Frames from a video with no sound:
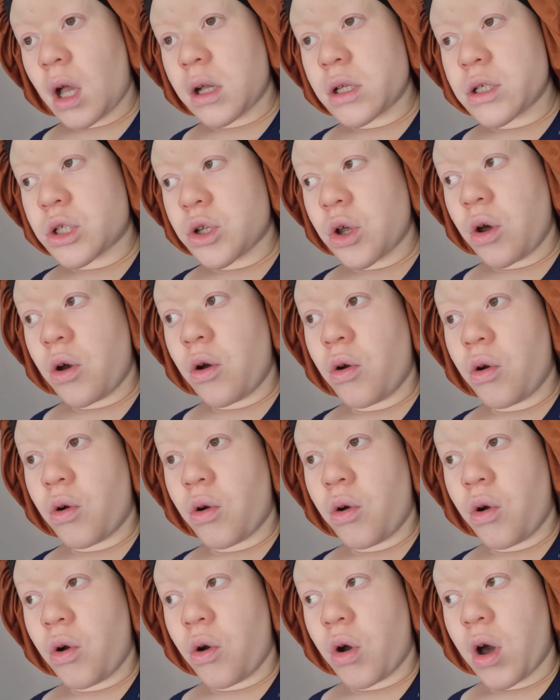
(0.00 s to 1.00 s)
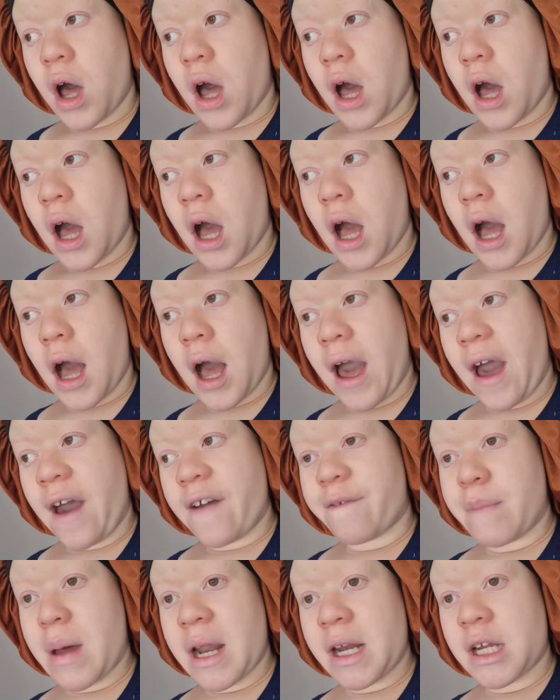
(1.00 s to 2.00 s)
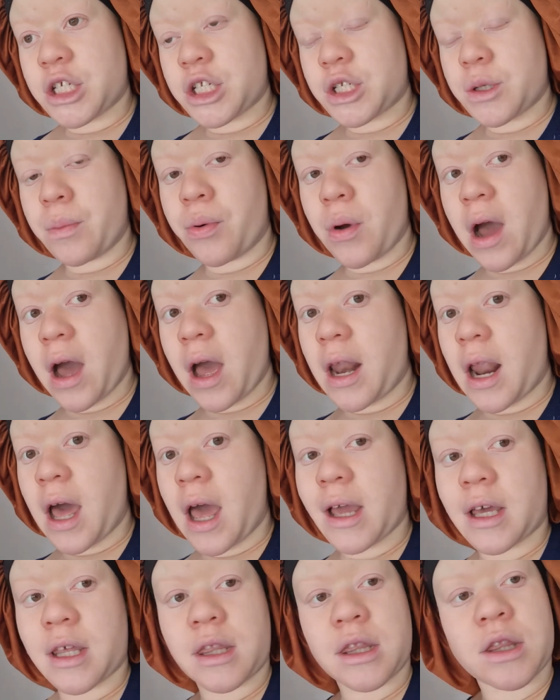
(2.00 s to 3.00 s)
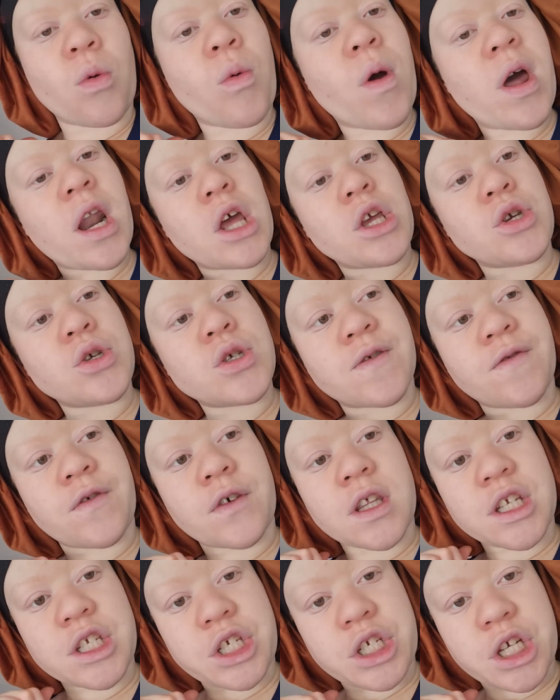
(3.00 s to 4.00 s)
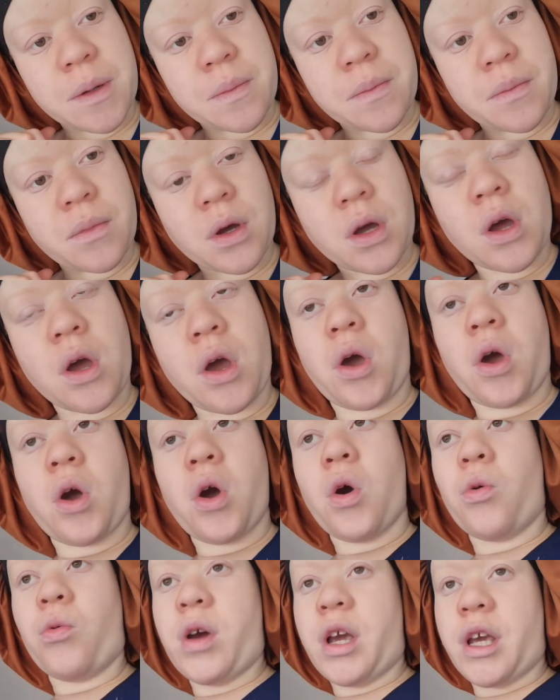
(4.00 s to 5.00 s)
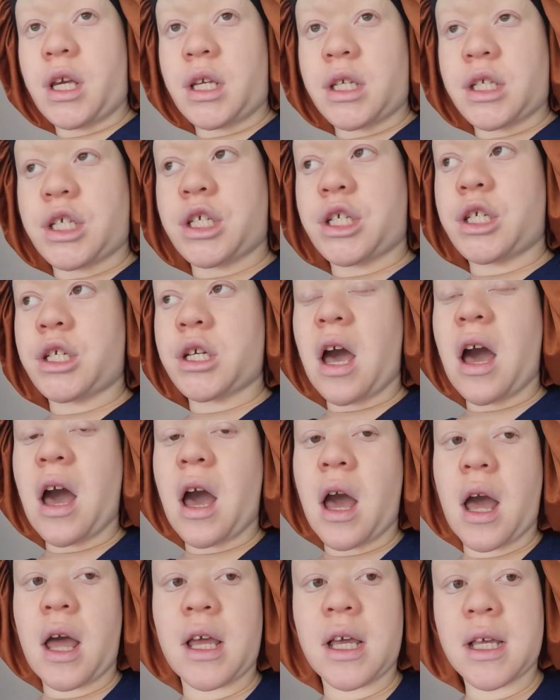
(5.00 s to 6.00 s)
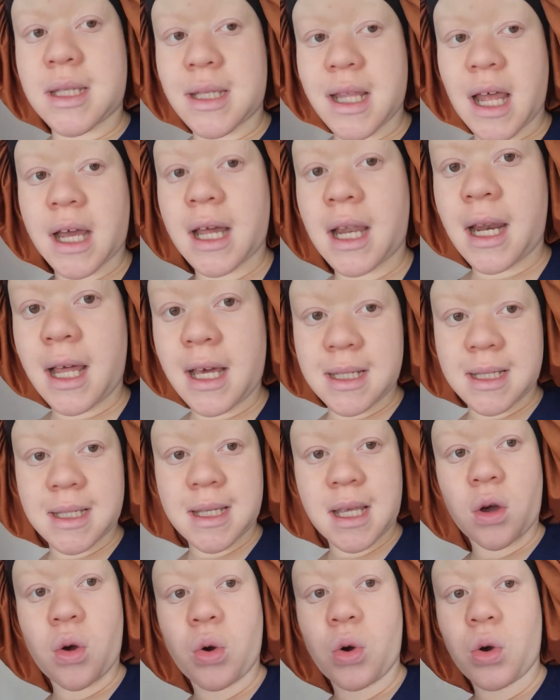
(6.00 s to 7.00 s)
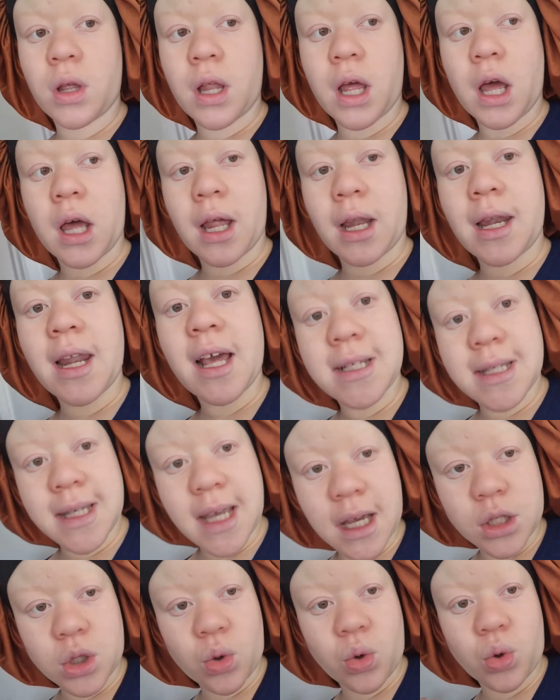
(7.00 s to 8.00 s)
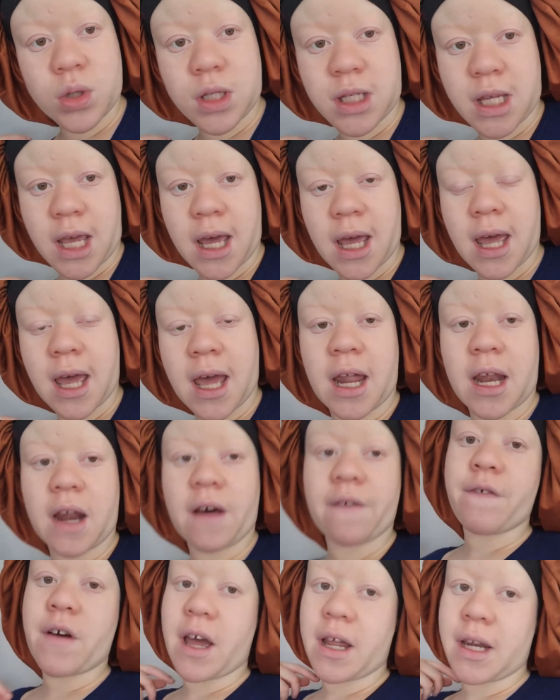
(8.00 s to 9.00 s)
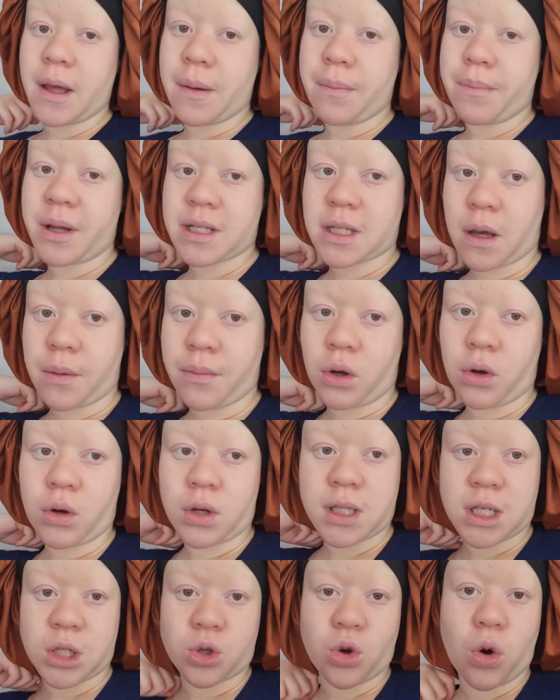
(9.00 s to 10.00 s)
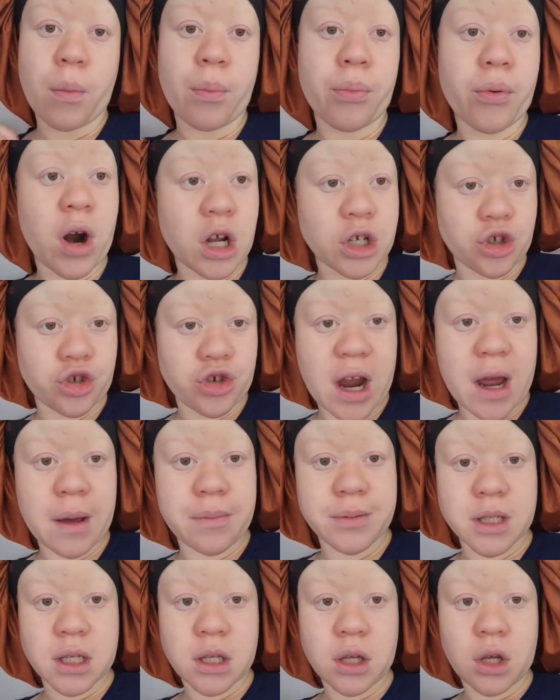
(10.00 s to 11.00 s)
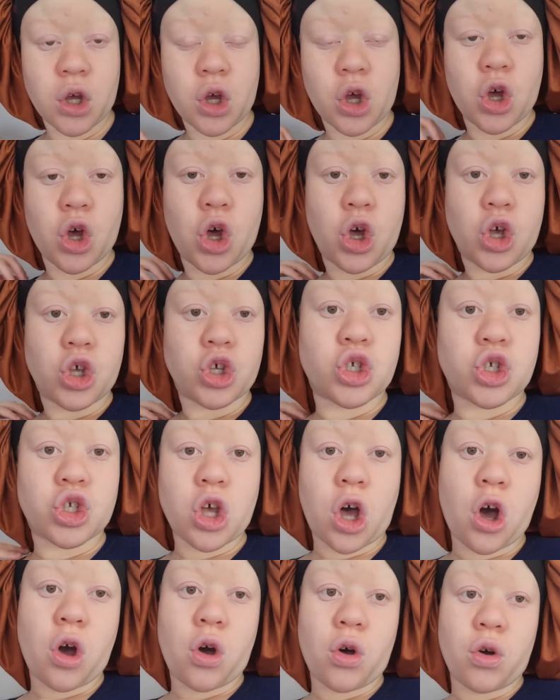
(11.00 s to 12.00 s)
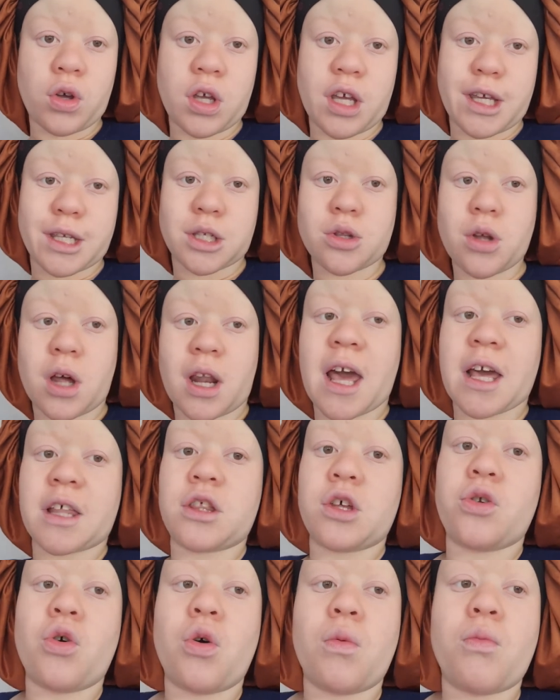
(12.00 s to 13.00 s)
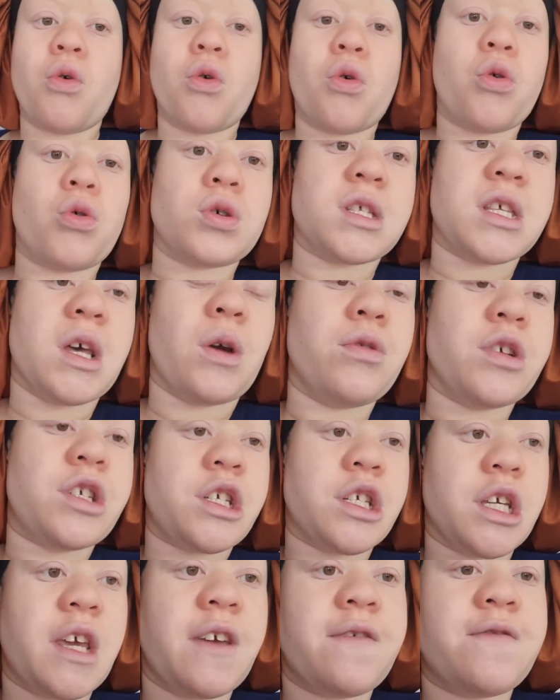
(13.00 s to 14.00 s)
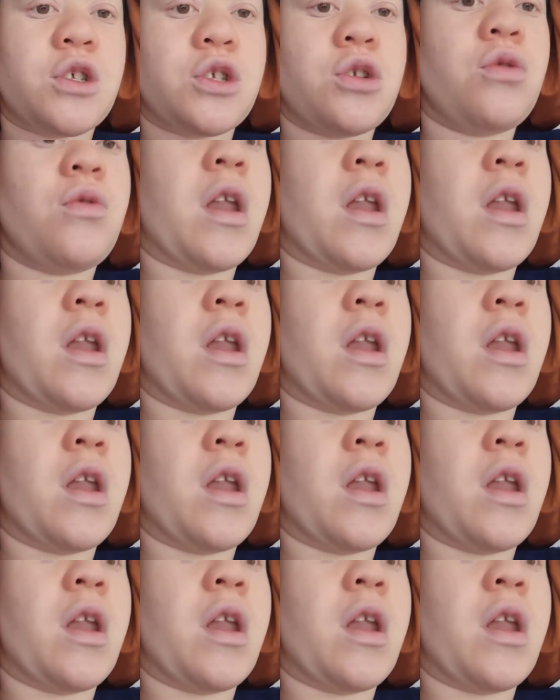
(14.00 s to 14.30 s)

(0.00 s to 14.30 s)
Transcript: So I've managed to buy like the one I use for the gym, which is like a latex corset, and I find it better because it's got bra straps. So it's not like the normal corset, which gives you